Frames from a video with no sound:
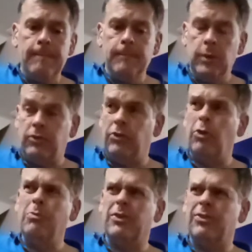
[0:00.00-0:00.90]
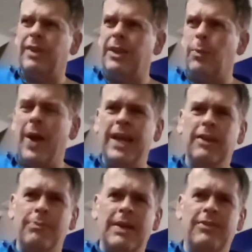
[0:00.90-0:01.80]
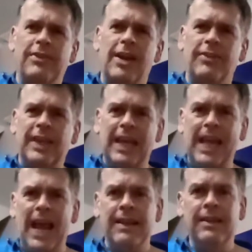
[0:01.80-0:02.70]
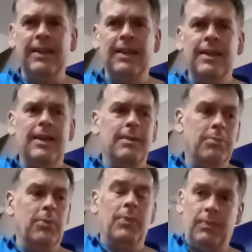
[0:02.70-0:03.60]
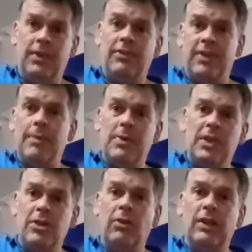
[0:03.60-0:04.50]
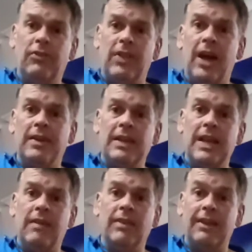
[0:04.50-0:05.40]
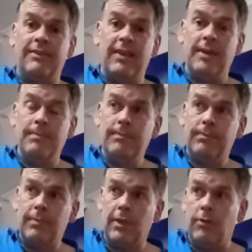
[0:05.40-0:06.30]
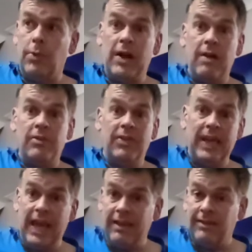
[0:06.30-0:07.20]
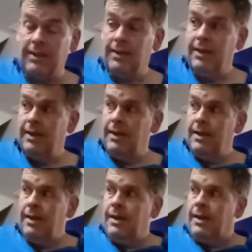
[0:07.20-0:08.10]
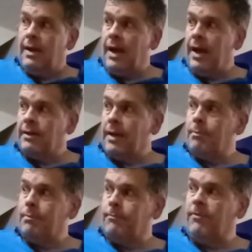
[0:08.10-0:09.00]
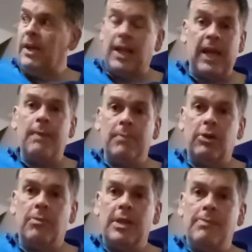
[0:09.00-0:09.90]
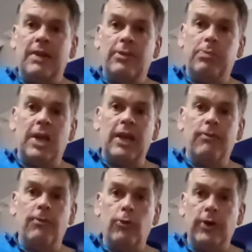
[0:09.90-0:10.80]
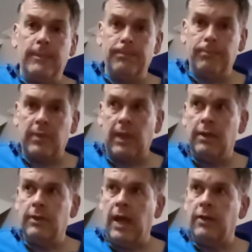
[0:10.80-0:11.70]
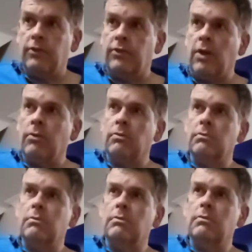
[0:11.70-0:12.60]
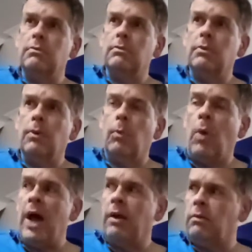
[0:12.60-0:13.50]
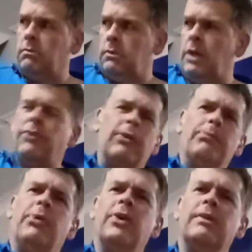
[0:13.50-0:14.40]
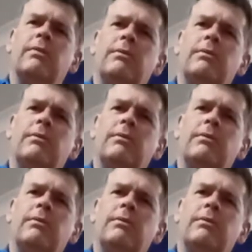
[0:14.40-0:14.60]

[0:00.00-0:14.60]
which is almost, in a way, it's meant starting again, but this time with the knowledge that I didn't have last time of where everything is. And I feel I am becoming a better player for it. So while at some point